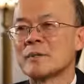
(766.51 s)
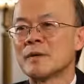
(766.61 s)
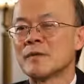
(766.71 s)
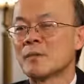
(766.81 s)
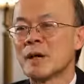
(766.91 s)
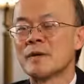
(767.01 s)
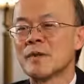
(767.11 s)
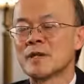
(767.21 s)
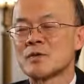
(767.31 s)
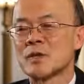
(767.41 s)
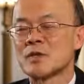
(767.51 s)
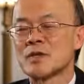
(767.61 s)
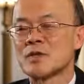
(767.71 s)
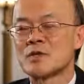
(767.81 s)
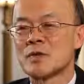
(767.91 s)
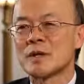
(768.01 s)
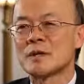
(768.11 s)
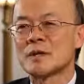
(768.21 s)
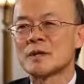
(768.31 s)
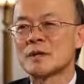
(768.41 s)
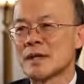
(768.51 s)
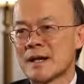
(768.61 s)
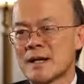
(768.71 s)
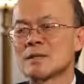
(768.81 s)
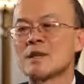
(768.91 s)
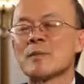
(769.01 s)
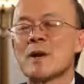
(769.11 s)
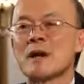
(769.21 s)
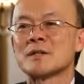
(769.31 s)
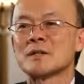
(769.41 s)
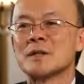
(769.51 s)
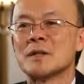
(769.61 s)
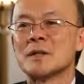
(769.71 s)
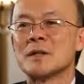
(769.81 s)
If the blood vessel is constricted, then that is not possible.